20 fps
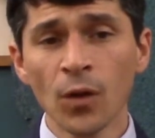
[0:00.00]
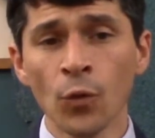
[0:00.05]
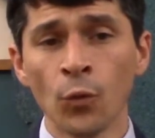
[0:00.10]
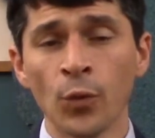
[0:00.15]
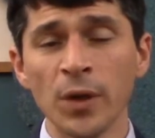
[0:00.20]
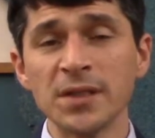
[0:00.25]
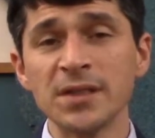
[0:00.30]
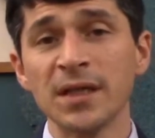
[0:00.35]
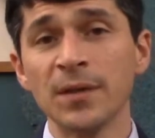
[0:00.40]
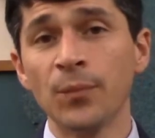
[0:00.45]

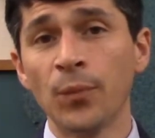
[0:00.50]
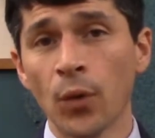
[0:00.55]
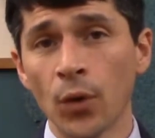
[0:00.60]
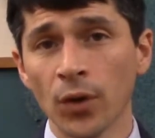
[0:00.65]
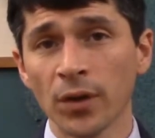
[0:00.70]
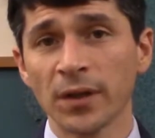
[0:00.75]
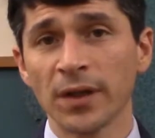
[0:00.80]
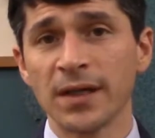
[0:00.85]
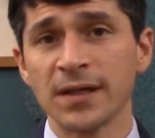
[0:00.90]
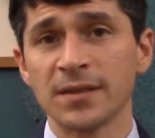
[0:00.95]
we see
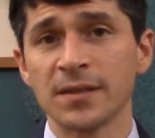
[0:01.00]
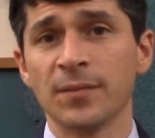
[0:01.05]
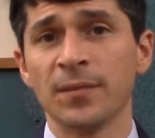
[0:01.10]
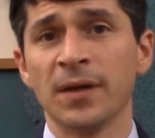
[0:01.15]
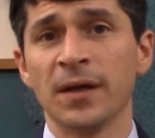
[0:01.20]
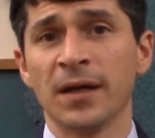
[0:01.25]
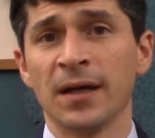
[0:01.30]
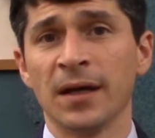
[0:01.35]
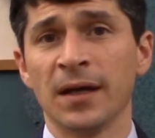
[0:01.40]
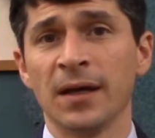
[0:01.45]
Portland
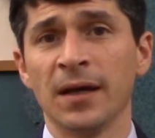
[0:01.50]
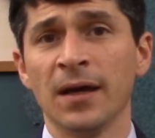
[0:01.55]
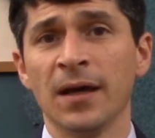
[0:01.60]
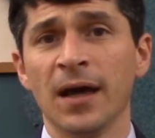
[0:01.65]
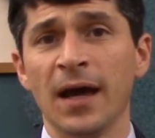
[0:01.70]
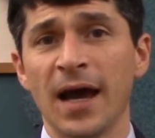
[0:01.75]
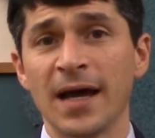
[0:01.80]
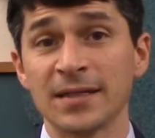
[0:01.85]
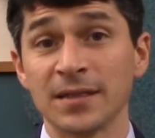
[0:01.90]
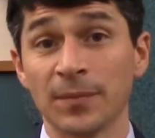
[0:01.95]

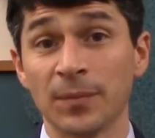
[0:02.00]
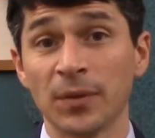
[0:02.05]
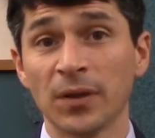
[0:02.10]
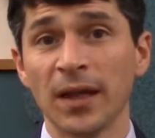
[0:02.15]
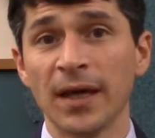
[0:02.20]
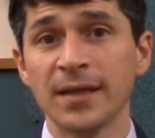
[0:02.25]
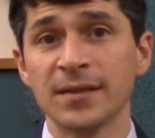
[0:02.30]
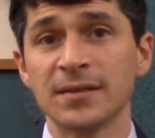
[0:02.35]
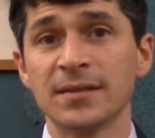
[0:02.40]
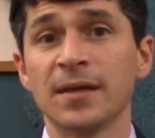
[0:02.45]
as a
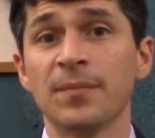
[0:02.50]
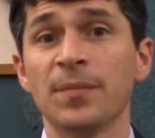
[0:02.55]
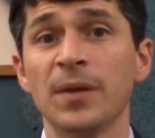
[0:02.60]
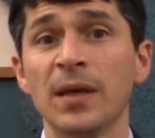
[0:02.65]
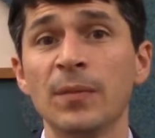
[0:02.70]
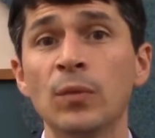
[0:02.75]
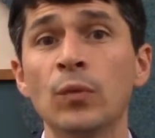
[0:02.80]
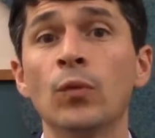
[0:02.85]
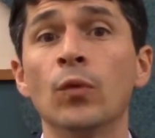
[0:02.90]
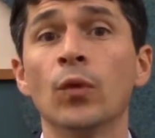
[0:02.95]
place that
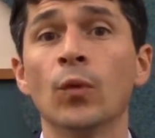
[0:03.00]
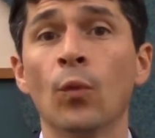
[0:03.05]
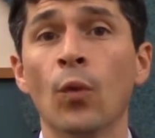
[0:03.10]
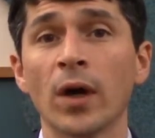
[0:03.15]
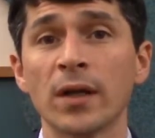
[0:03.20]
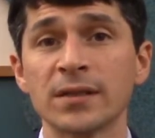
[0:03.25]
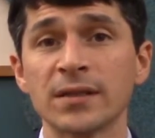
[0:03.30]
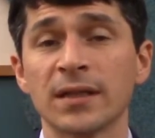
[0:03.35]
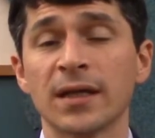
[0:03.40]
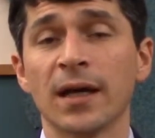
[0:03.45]
people would
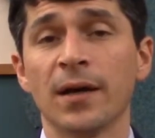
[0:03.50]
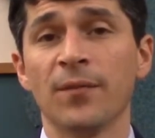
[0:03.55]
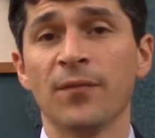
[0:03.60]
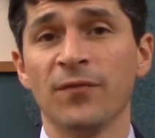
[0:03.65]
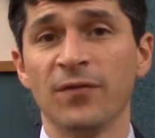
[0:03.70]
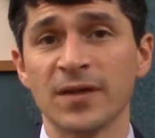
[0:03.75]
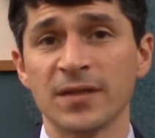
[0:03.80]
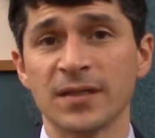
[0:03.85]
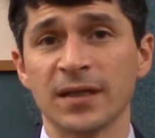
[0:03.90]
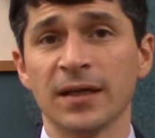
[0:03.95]
want to come
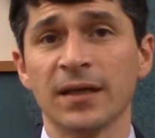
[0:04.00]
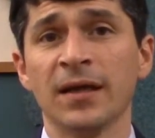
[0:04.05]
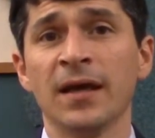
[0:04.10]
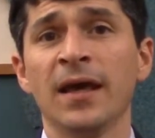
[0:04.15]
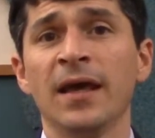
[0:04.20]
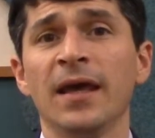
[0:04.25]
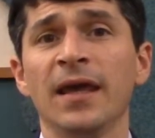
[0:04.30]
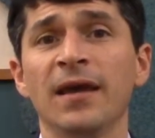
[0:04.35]
visit